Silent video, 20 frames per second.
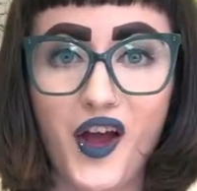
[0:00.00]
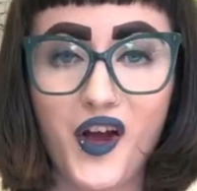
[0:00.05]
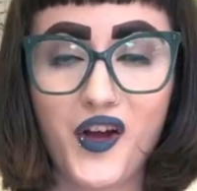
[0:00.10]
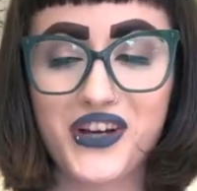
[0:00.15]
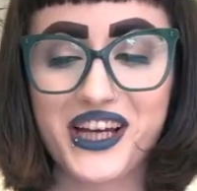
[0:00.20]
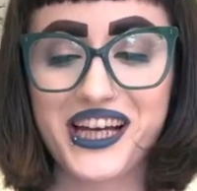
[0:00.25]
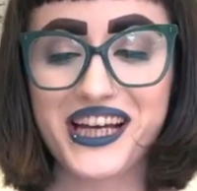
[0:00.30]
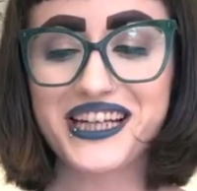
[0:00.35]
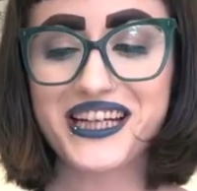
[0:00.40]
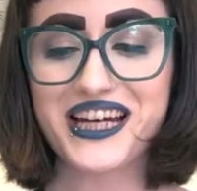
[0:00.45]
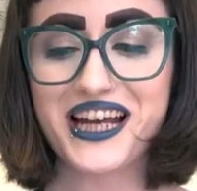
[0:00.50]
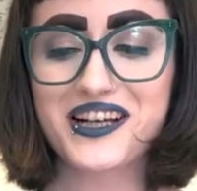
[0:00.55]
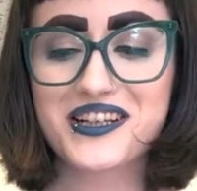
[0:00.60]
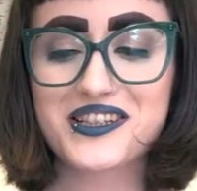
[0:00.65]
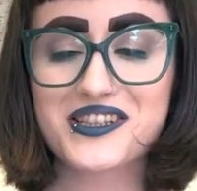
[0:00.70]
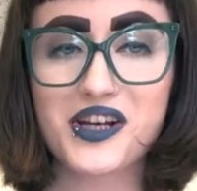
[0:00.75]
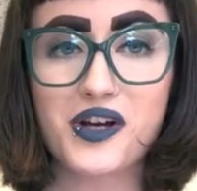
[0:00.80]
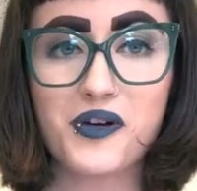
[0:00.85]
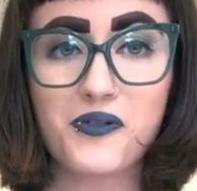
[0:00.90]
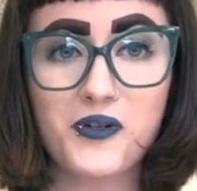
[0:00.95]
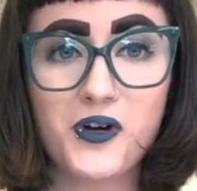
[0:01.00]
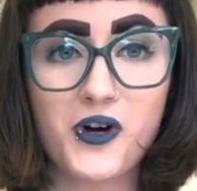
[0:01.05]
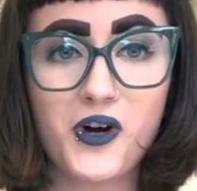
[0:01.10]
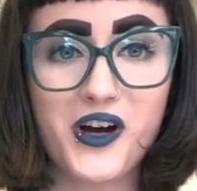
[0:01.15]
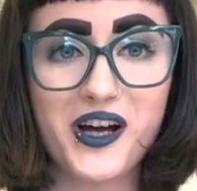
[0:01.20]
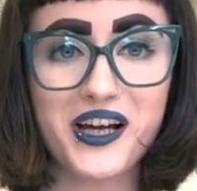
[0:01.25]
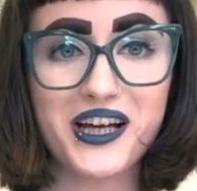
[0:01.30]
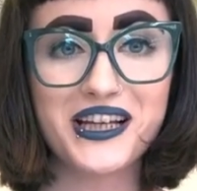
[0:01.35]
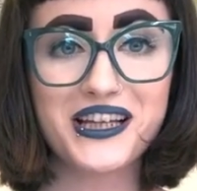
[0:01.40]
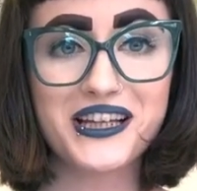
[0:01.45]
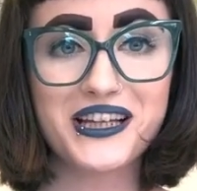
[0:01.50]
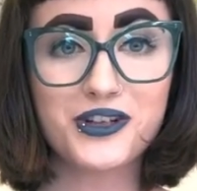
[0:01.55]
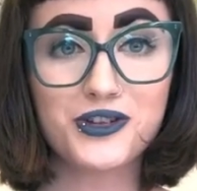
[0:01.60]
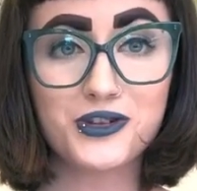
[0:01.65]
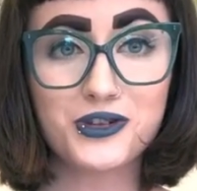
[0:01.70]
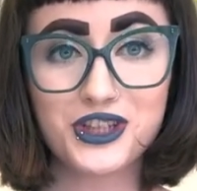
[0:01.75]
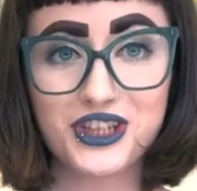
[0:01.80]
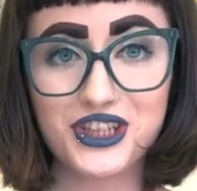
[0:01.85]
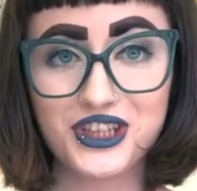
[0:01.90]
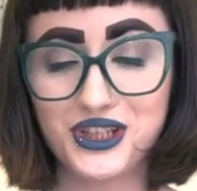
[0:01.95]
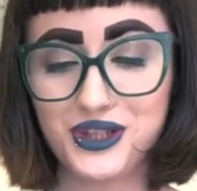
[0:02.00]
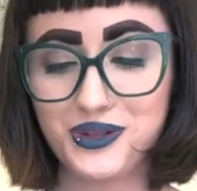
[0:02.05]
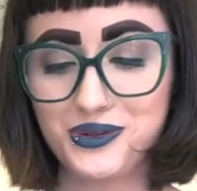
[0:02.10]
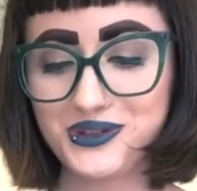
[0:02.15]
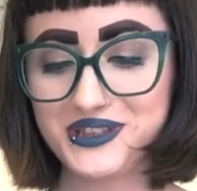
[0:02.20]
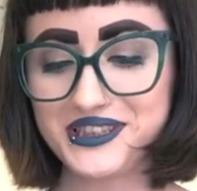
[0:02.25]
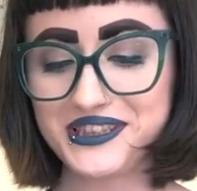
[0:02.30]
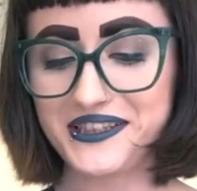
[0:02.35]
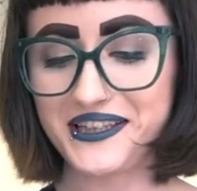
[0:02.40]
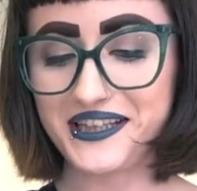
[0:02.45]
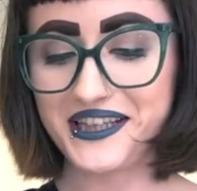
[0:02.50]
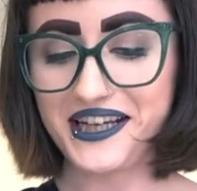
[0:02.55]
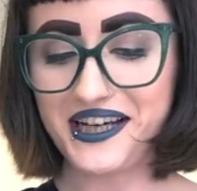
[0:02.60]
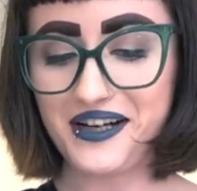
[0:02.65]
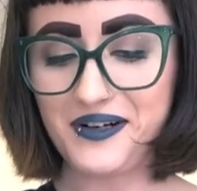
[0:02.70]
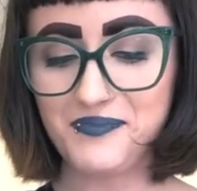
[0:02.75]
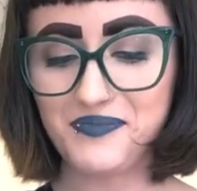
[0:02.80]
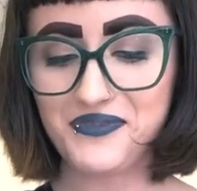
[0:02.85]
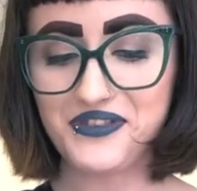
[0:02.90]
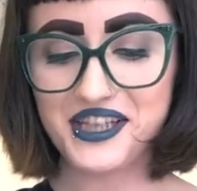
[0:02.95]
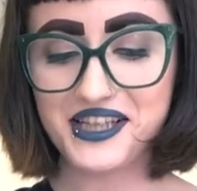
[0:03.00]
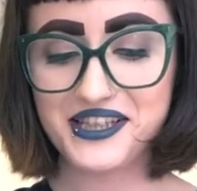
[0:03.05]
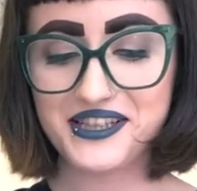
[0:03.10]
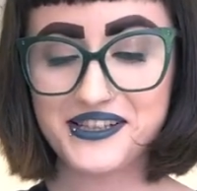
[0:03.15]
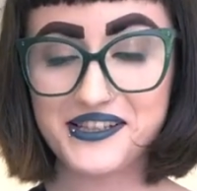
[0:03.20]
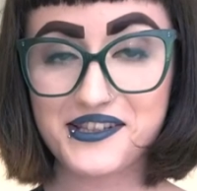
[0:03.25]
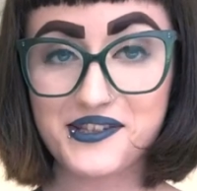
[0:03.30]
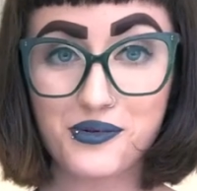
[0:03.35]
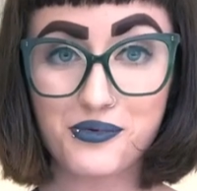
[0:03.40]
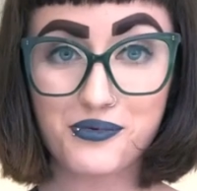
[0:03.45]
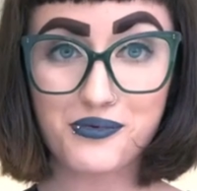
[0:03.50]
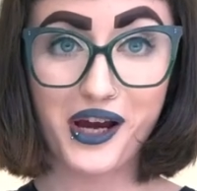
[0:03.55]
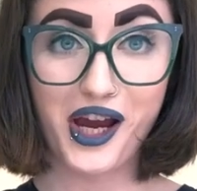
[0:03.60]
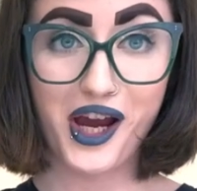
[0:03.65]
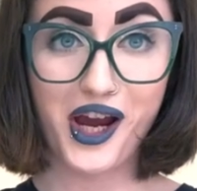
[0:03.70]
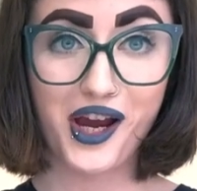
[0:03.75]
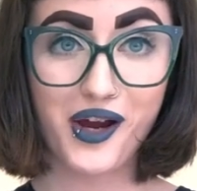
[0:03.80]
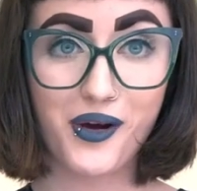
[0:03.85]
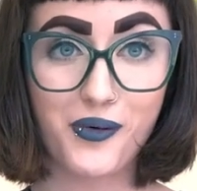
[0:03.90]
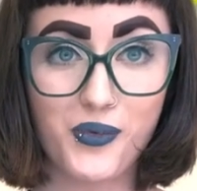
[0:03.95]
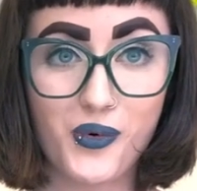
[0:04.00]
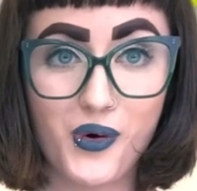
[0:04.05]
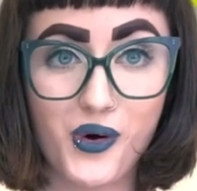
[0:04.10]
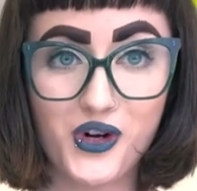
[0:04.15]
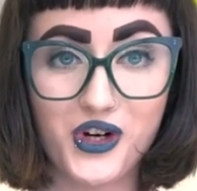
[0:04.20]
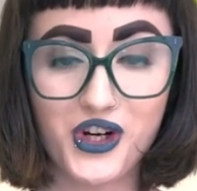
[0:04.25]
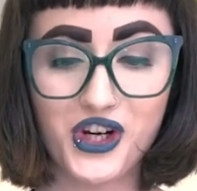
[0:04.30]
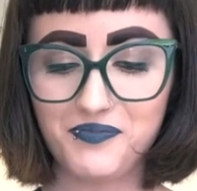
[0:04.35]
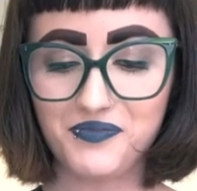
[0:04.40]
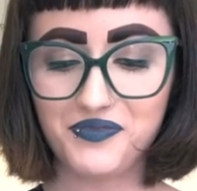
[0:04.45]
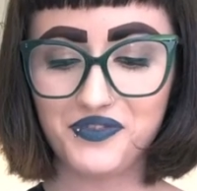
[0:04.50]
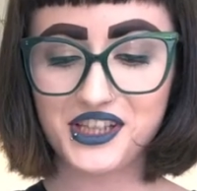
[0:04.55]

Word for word: okay, next I've got a little cutie and this is a rare one.